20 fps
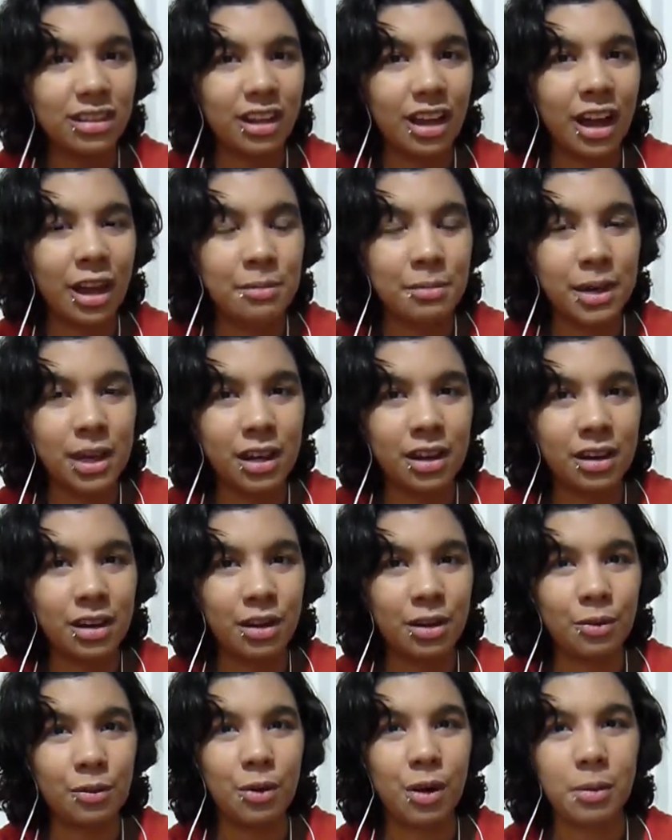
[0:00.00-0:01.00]
I mean,
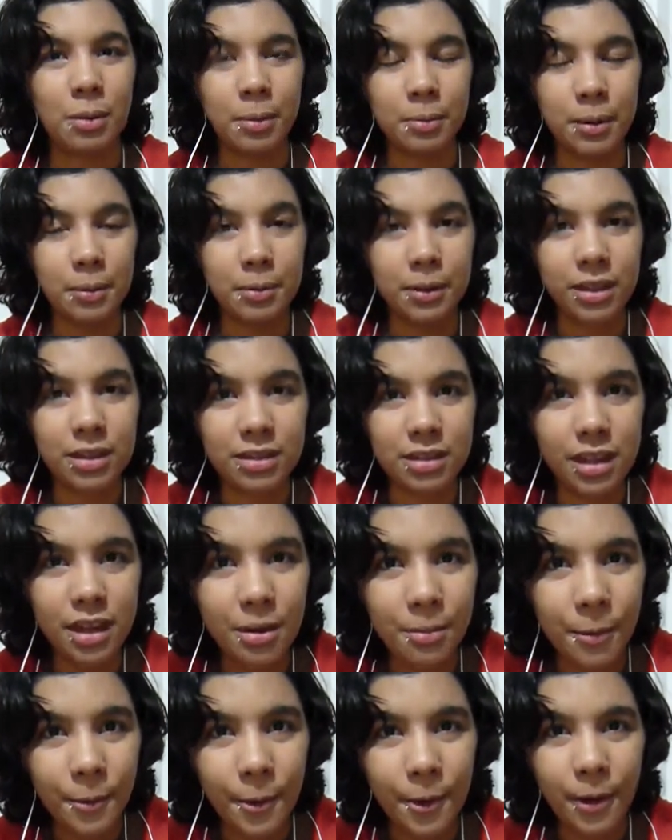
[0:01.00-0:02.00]
what about people in
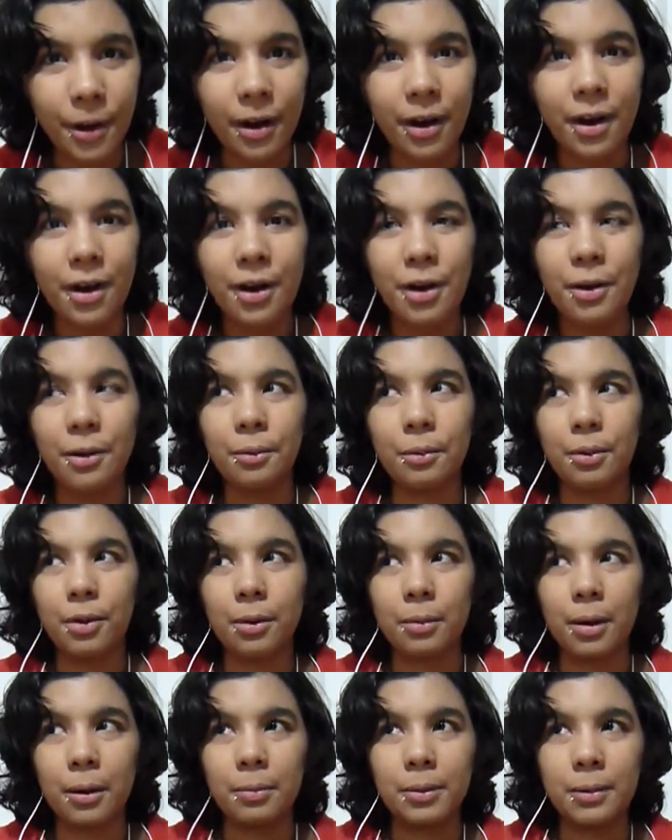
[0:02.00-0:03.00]
Singapore? What
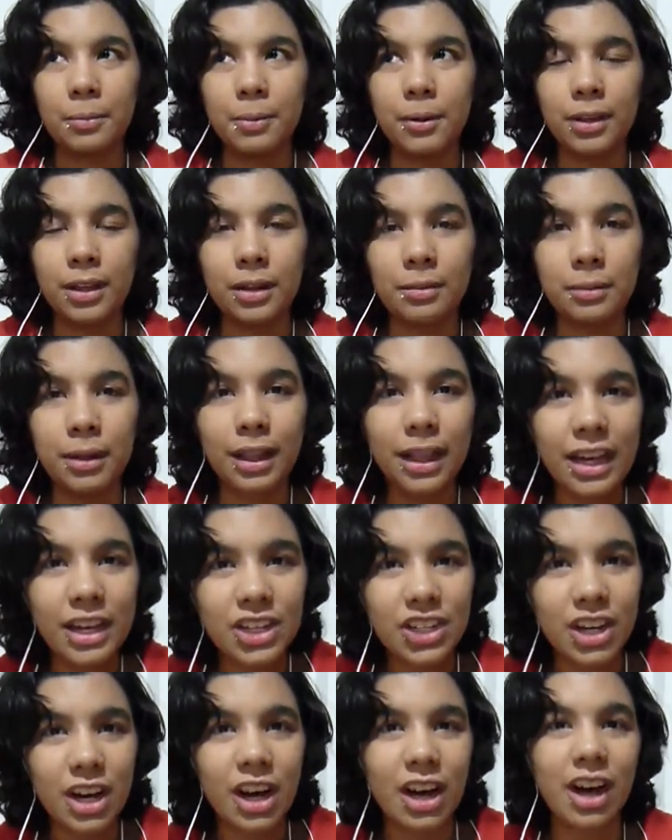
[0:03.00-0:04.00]
about people in
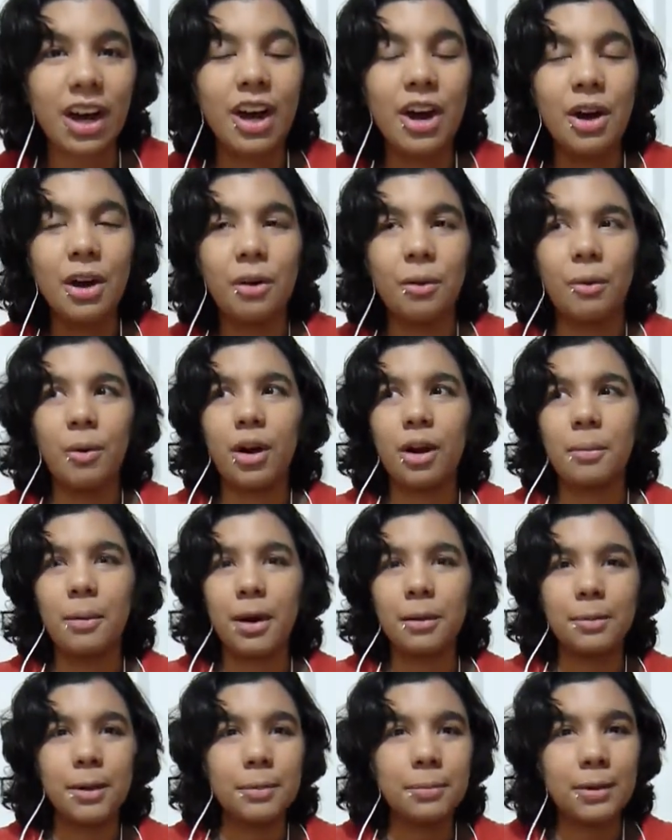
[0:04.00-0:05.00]
Malaysia? What
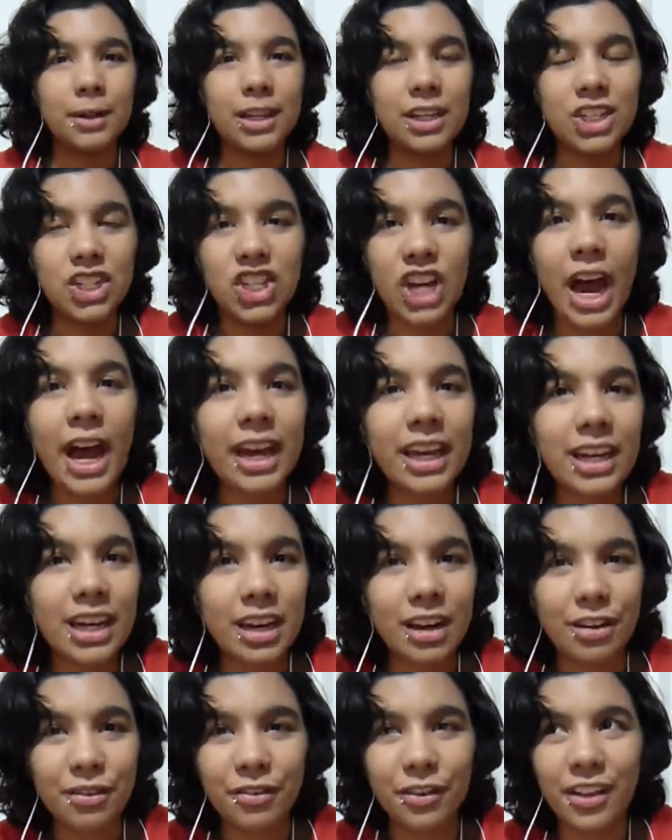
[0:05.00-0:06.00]
about people in
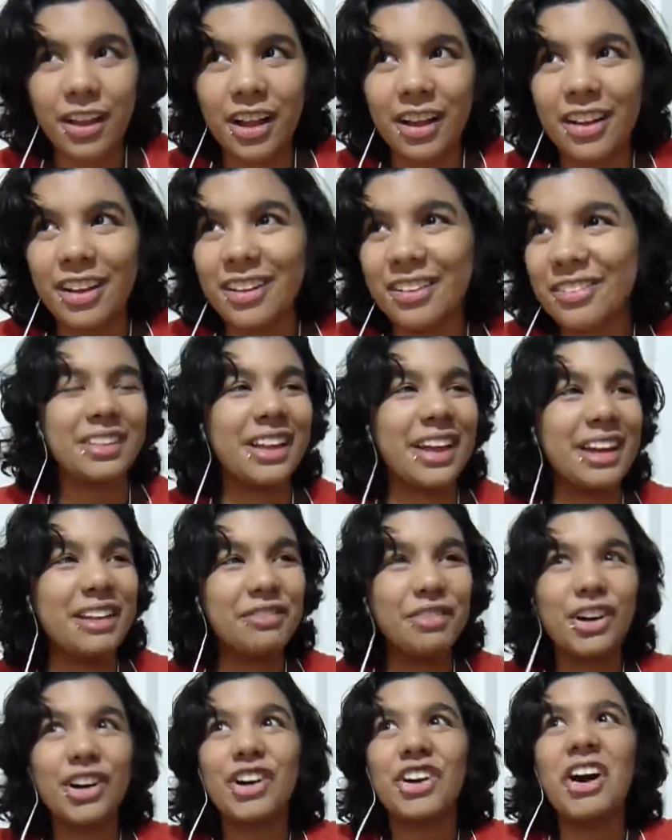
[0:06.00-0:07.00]
China?
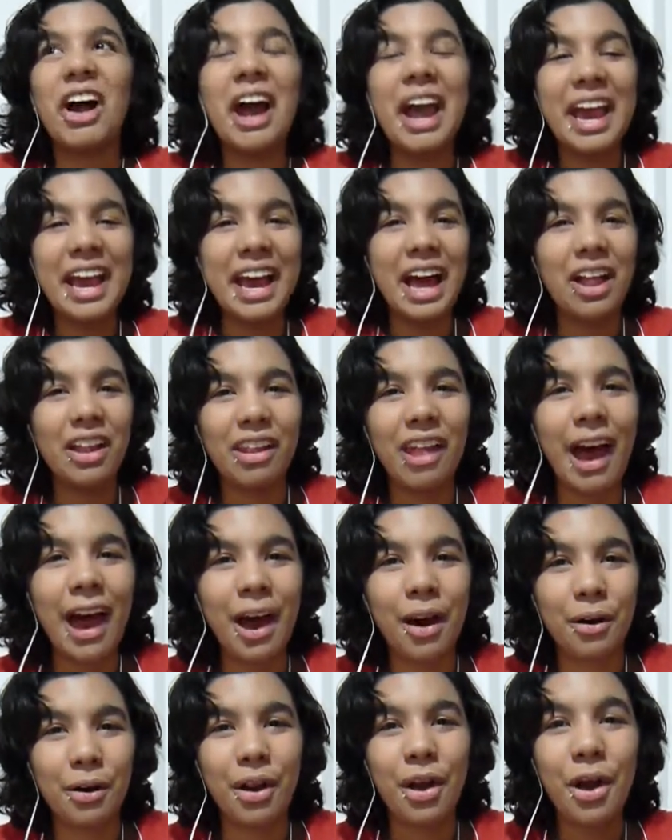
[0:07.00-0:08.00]
For crying out
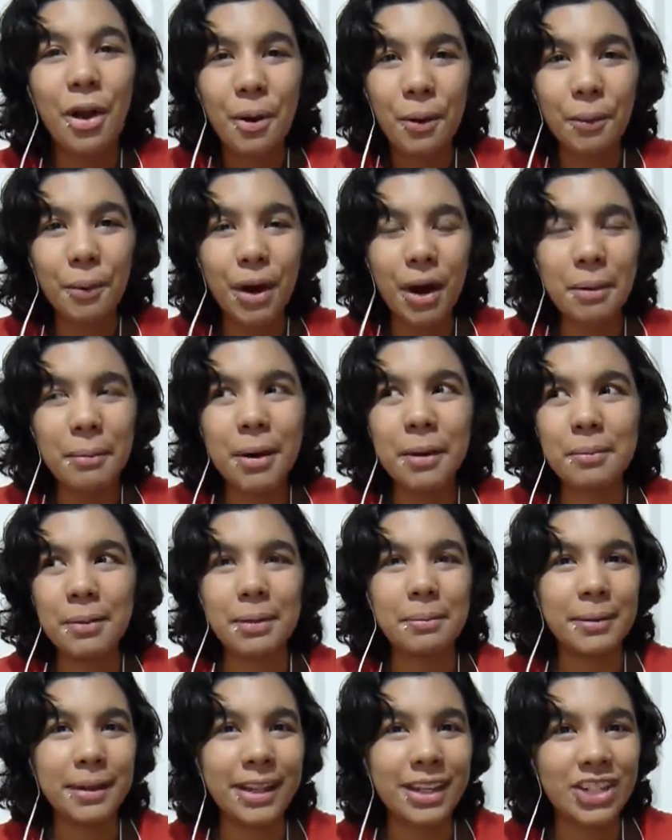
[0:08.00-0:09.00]
loud, what about
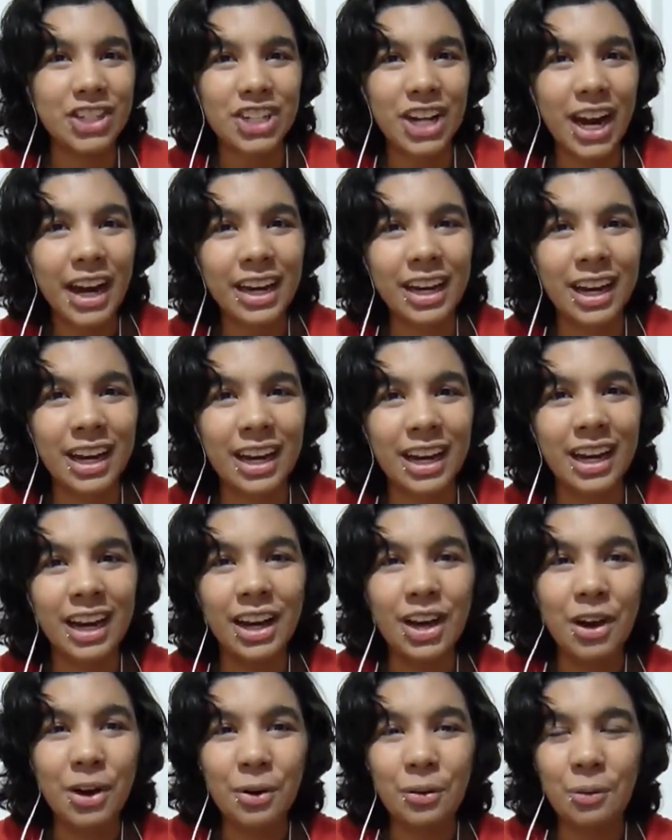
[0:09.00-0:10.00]
people in China?
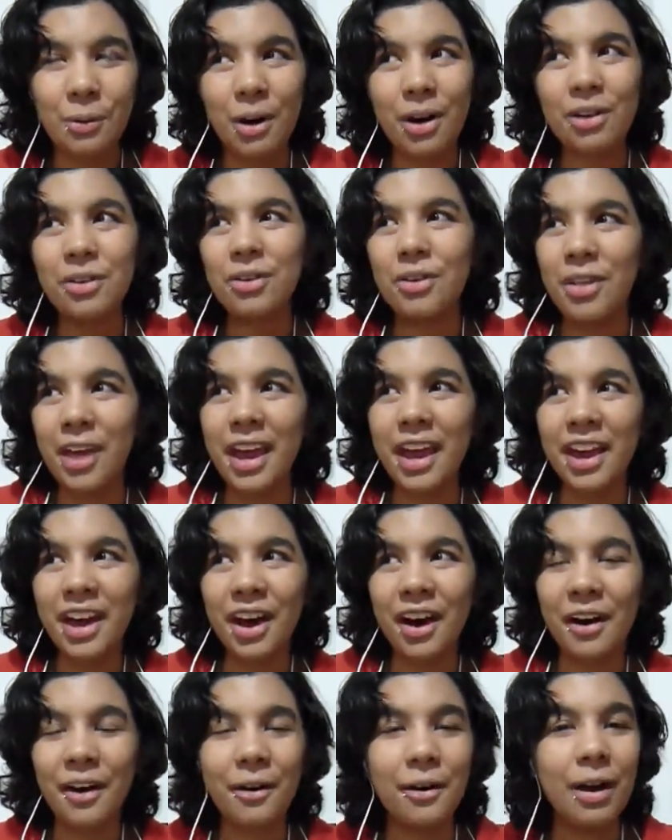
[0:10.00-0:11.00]
Where do they
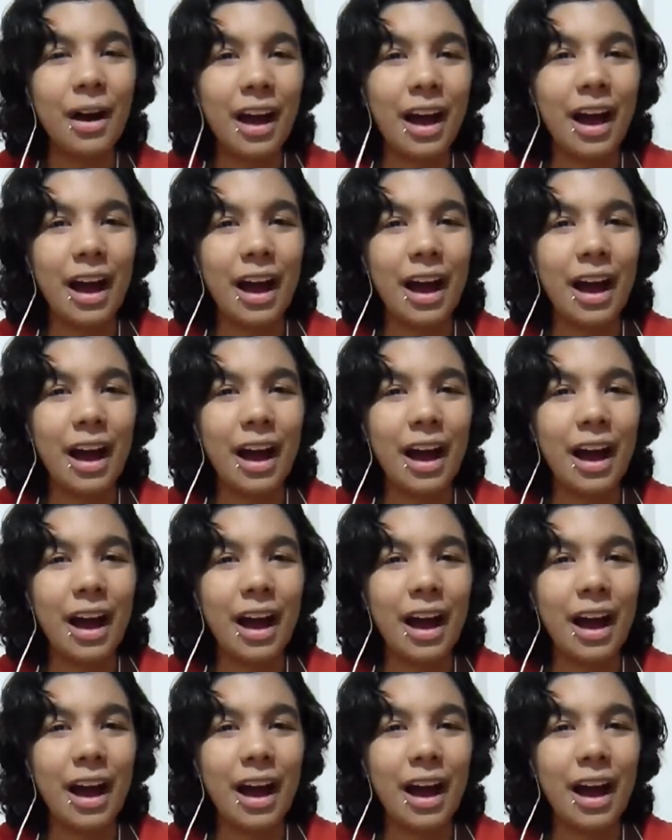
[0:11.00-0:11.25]
go?